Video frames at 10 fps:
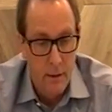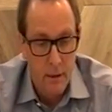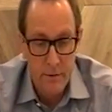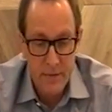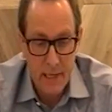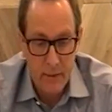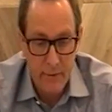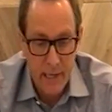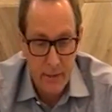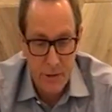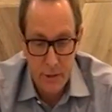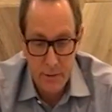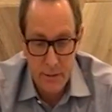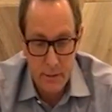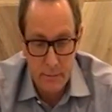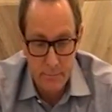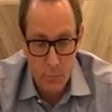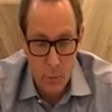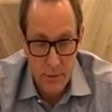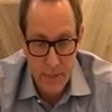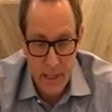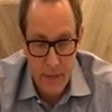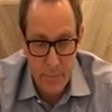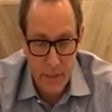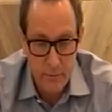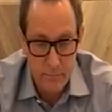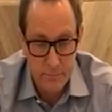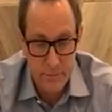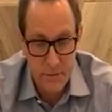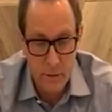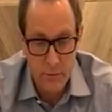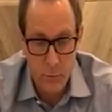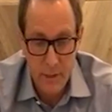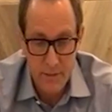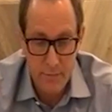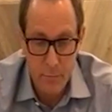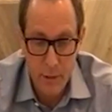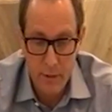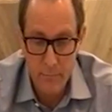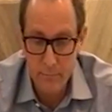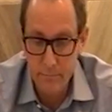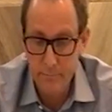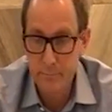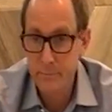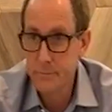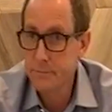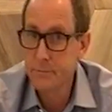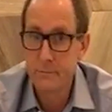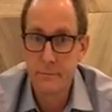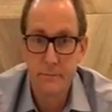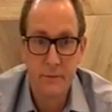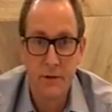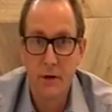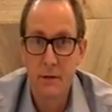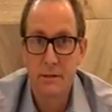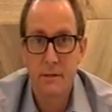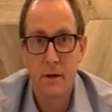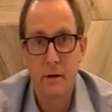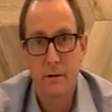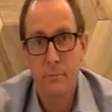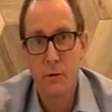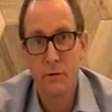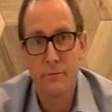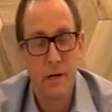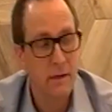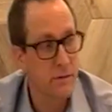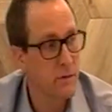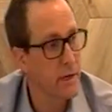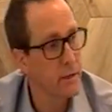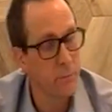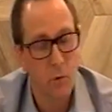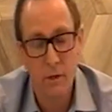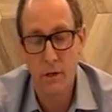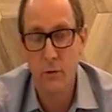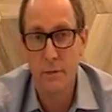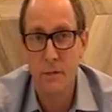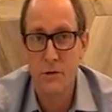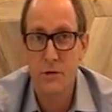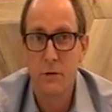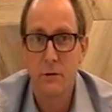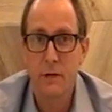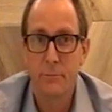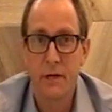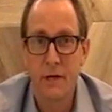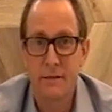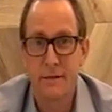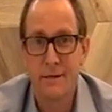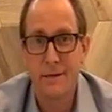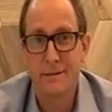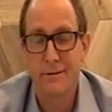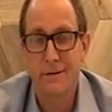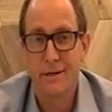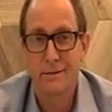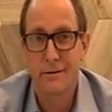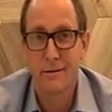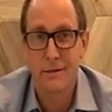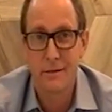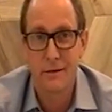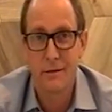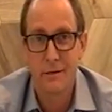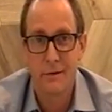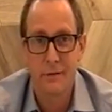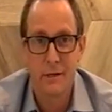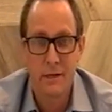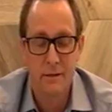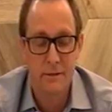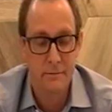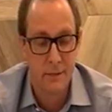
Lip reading: Other town actions, what's happening? Southwest Burn. Dirt started to move yesterday. More equipment showed up yesterday, so things are looking good out there.